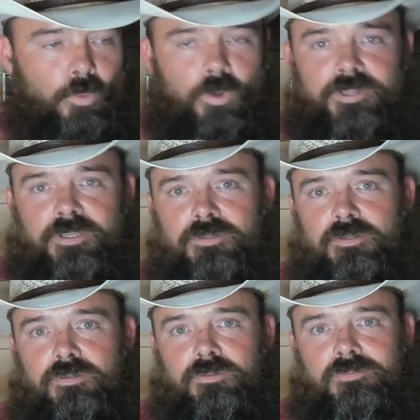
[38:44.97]
what do you
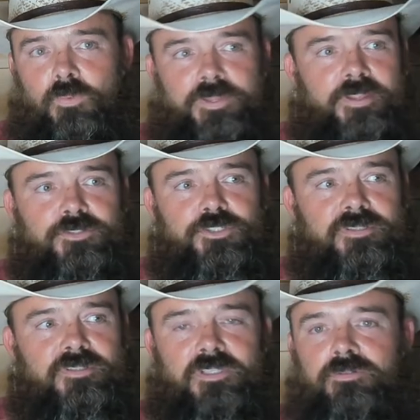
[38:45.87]
do when there's
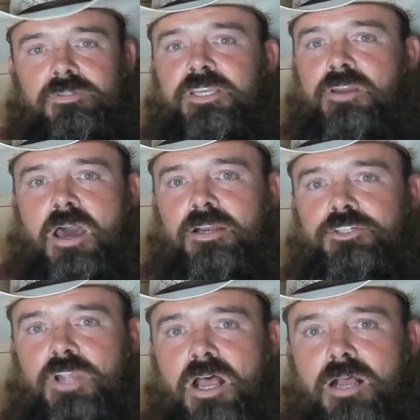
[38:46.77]
just literally not a
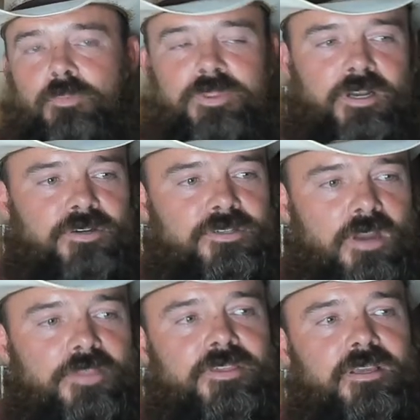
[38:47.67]
job, when there's
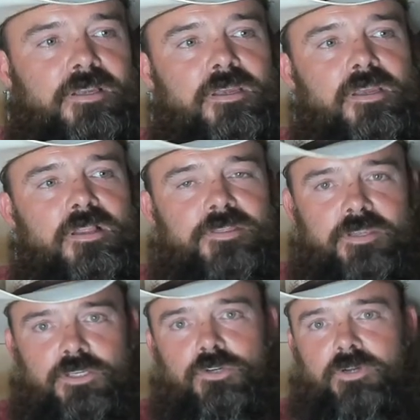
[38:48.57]
nothing
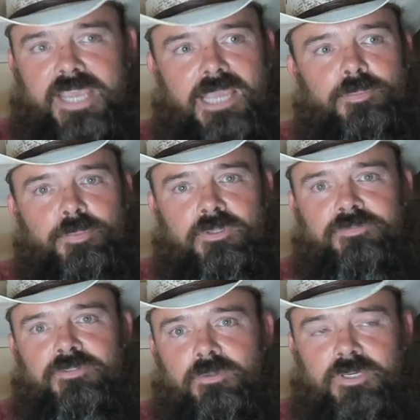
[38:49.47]
that you're capable
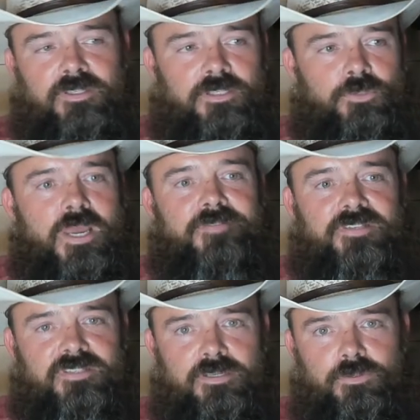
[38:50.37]
of doing that you have
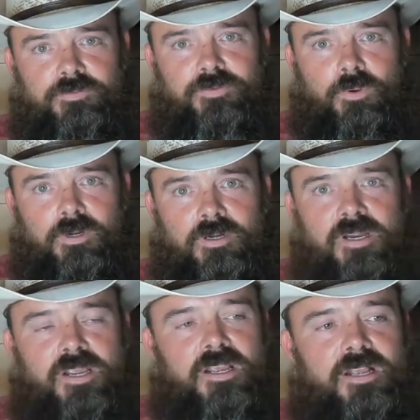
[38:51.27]
a skill for
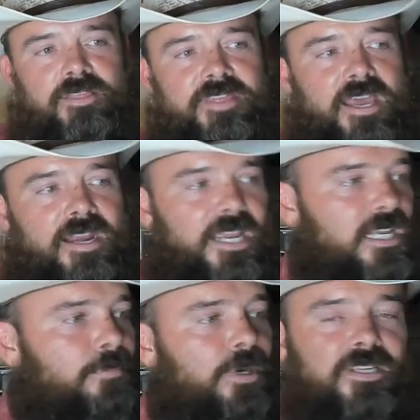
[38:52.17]
that
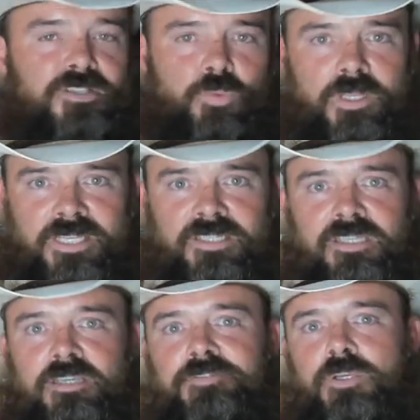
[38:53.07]
anybody is willing
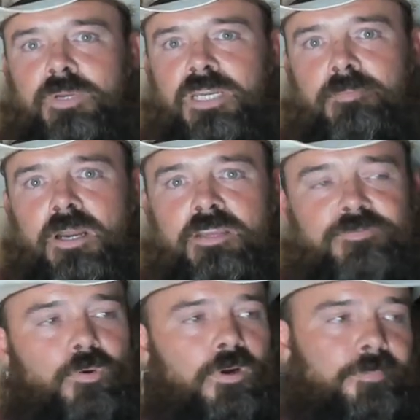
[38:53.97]
to give you any money
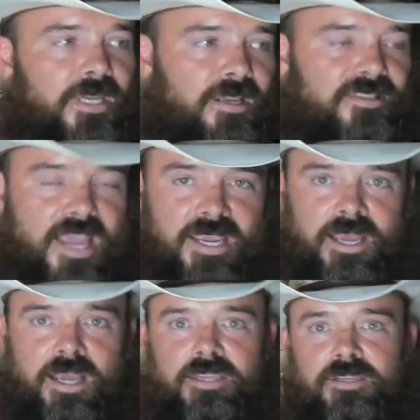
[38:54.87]
for because
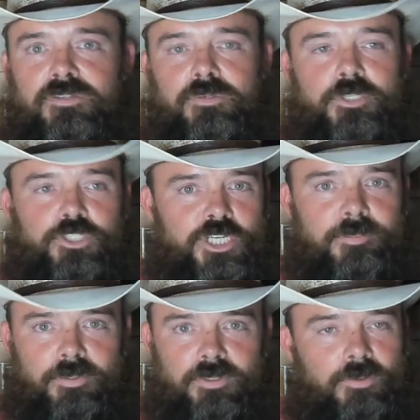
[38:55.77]
AI can do it
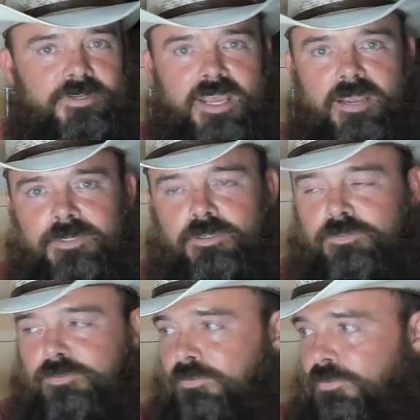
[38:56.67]
cheaper or damn
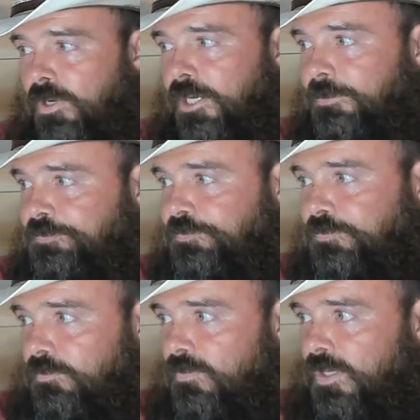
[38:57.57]
near for free?
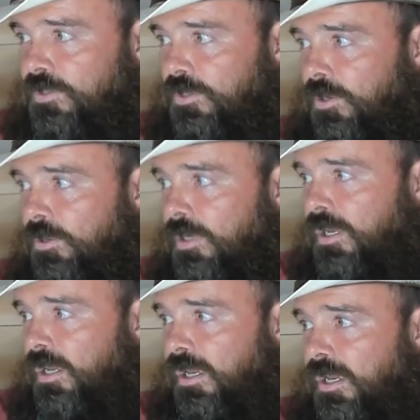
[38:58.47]
So
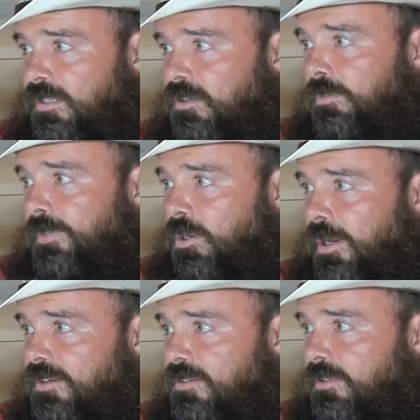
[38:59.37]
it's going to be
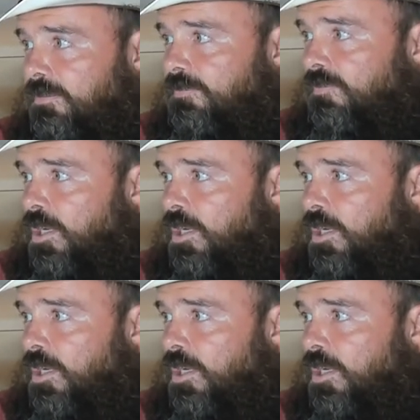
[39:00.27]
crazy.